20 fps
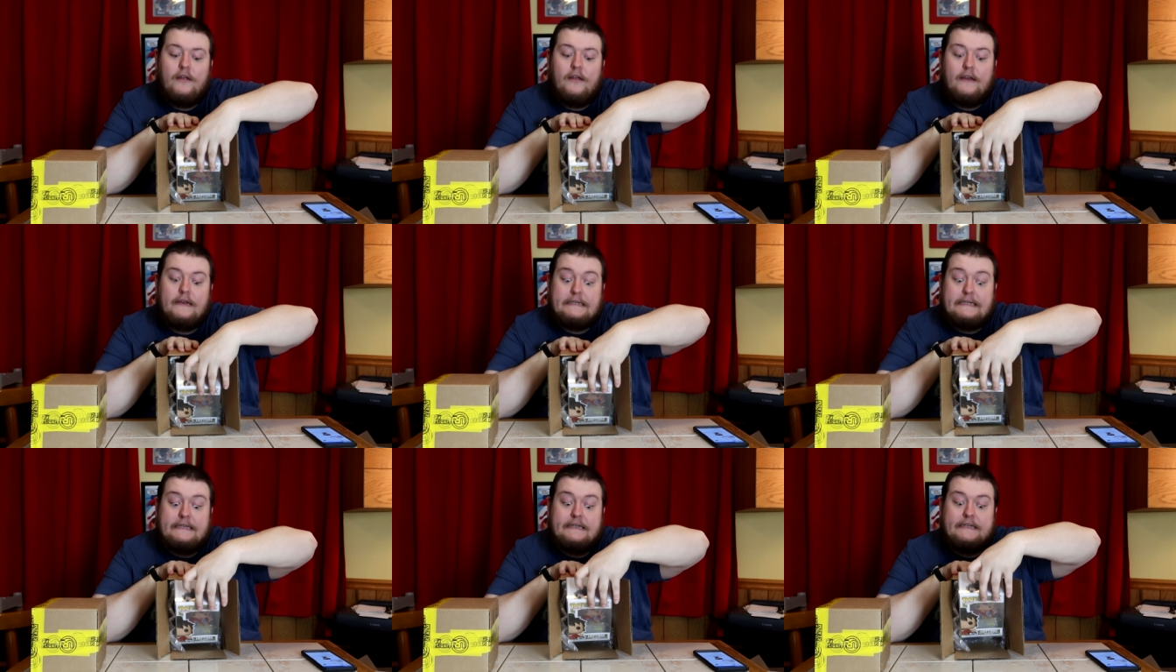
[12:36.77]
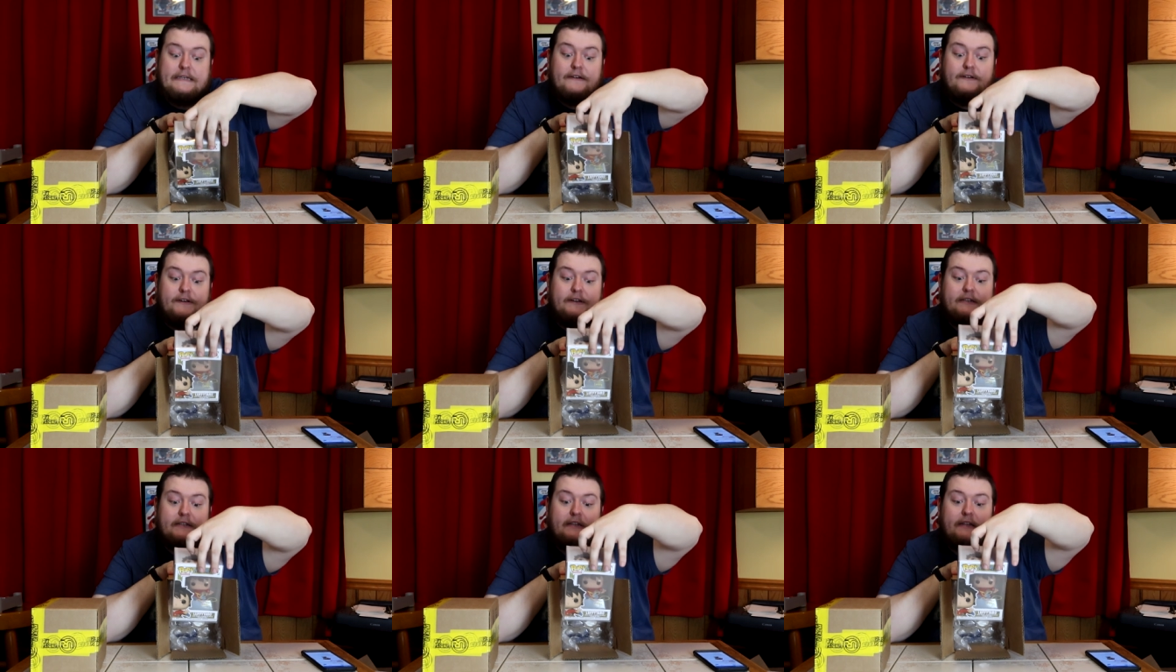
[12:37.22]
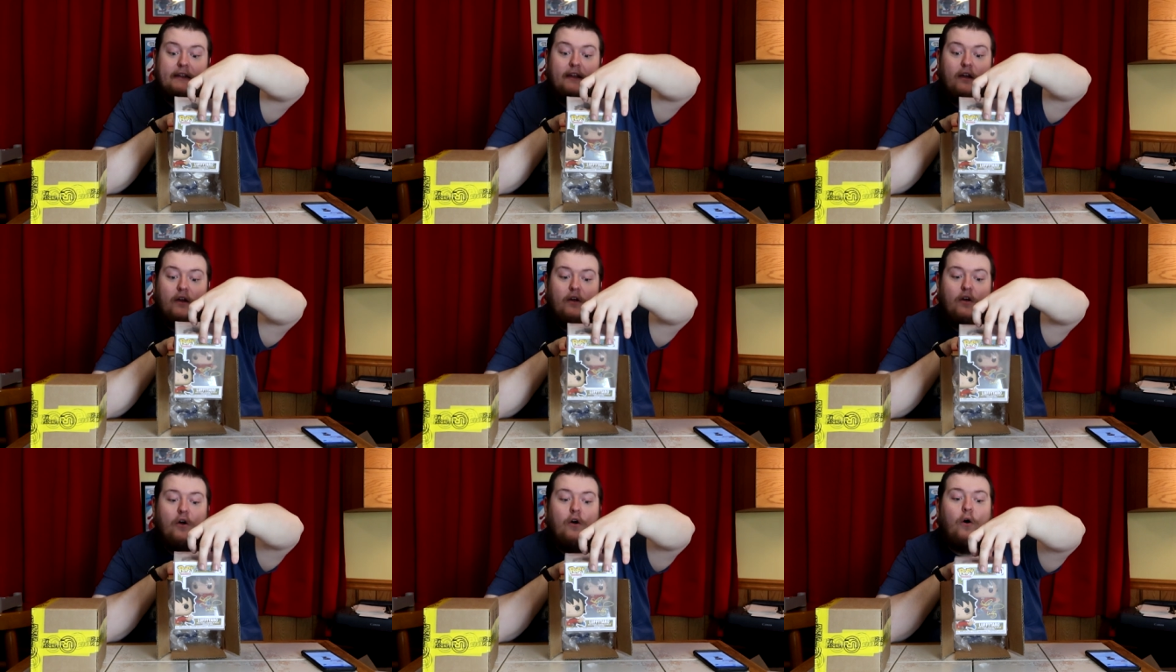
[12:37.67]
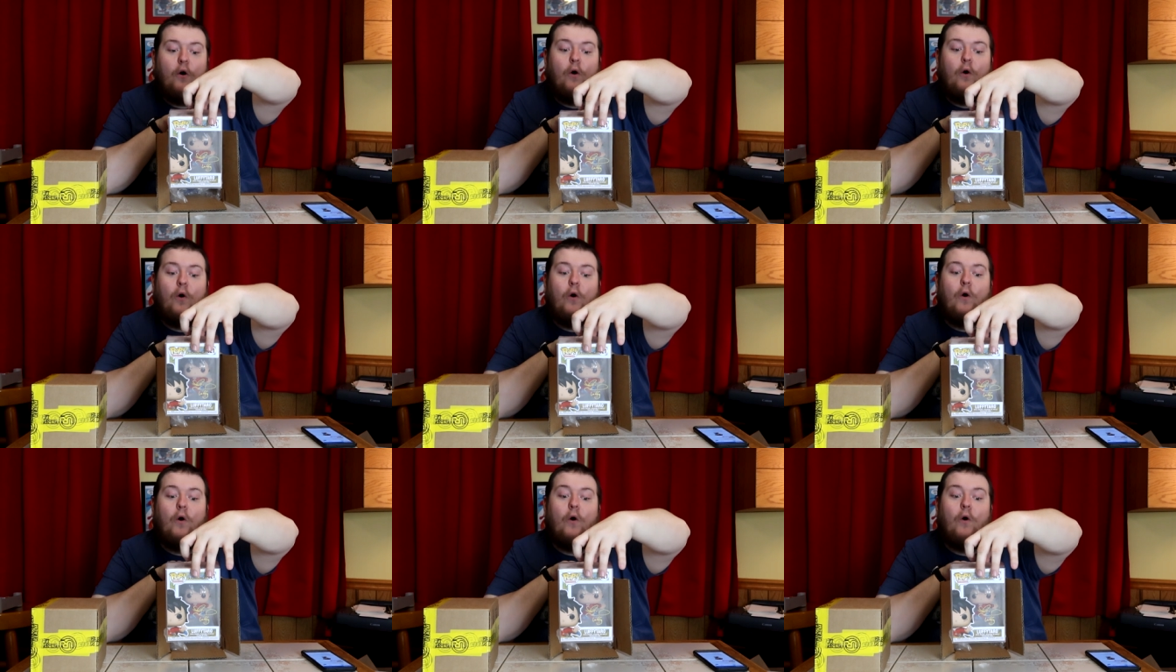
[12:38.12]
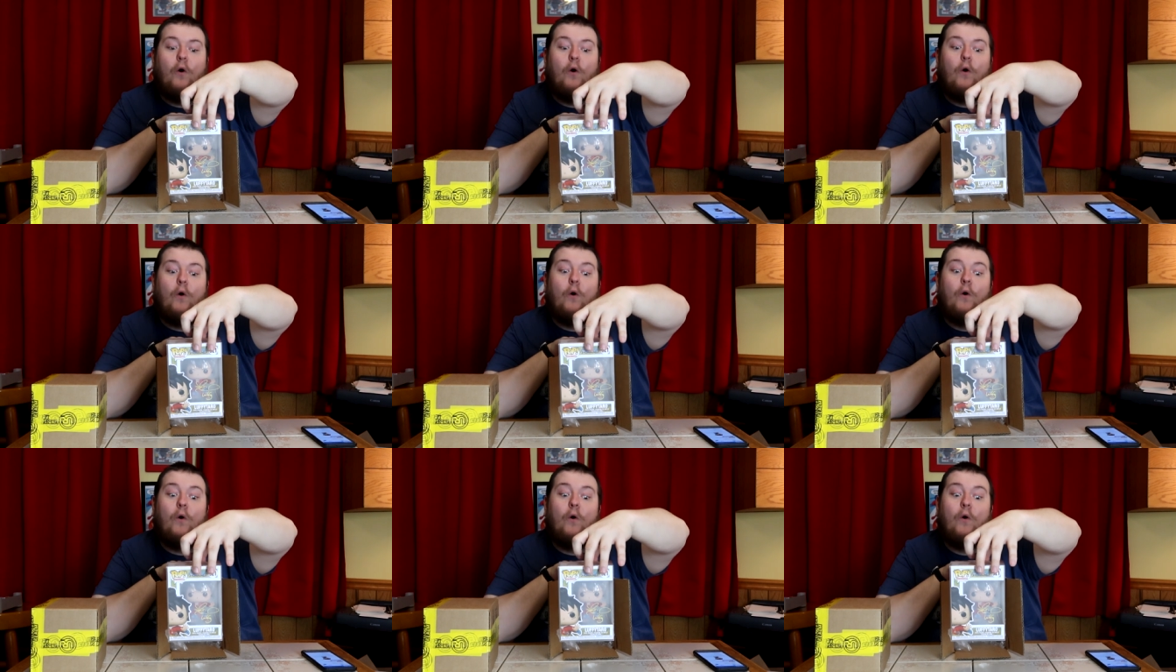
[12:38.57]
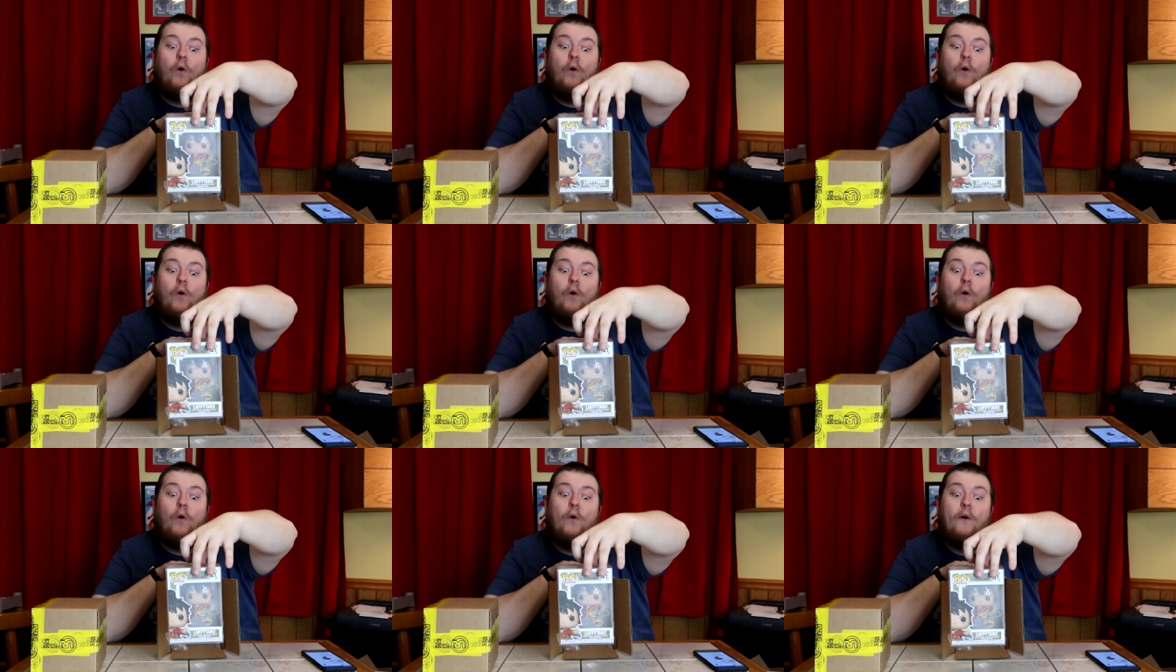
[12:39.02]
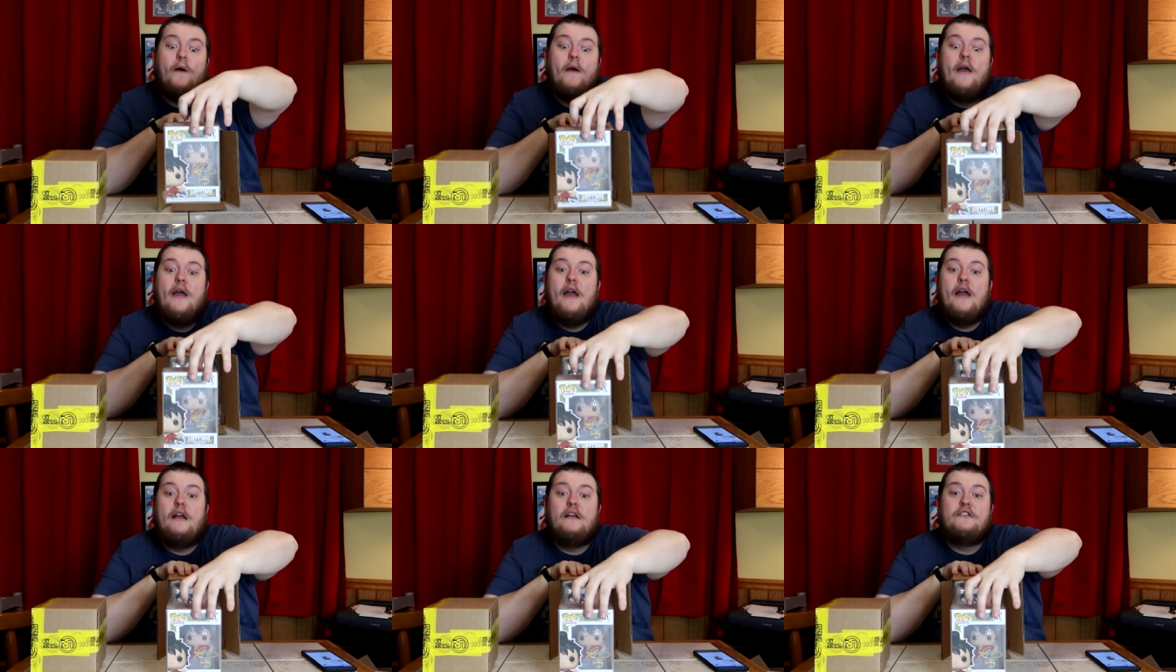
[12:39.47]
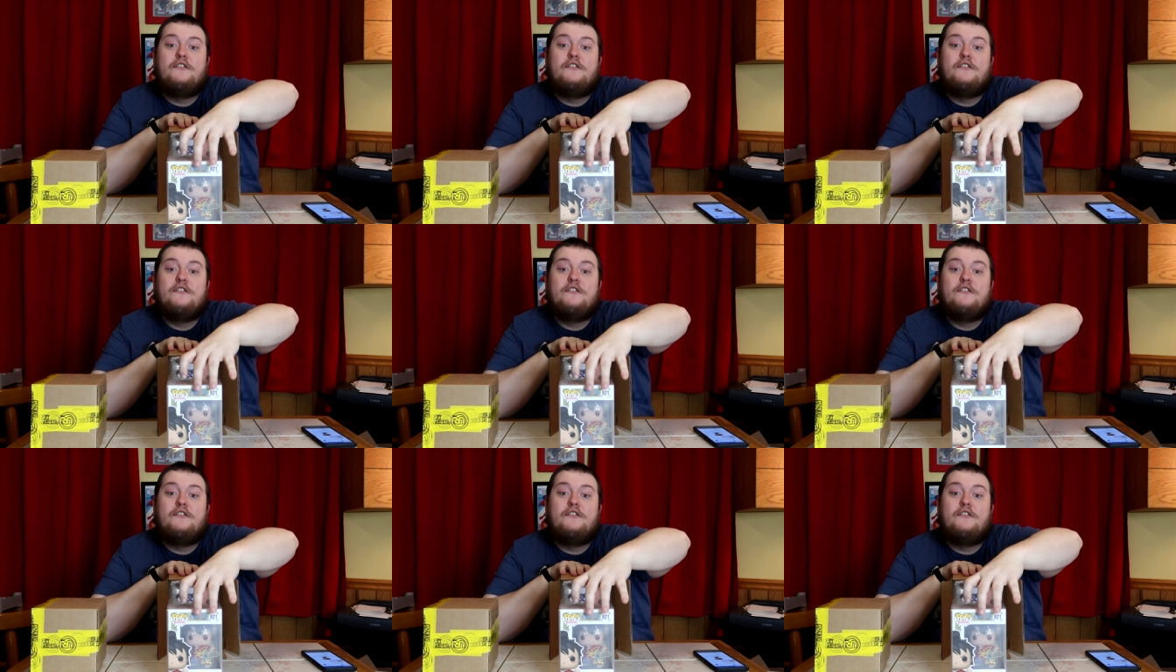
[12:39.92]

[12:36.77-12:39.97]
Is this seriously? ho, ho, ho, ho.